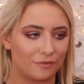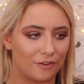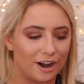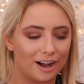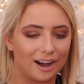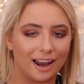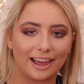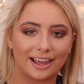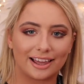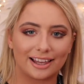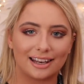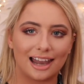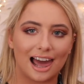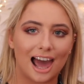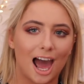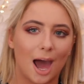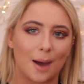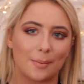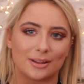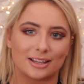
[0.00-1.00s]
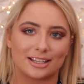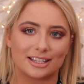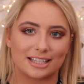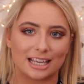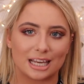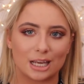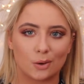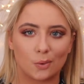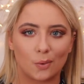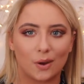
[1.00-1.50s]
very like glam and
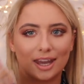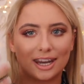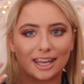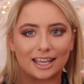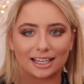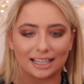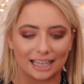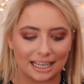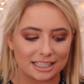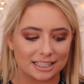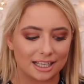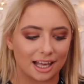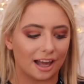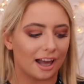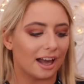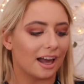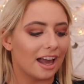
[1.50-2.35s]
sequin and glitter,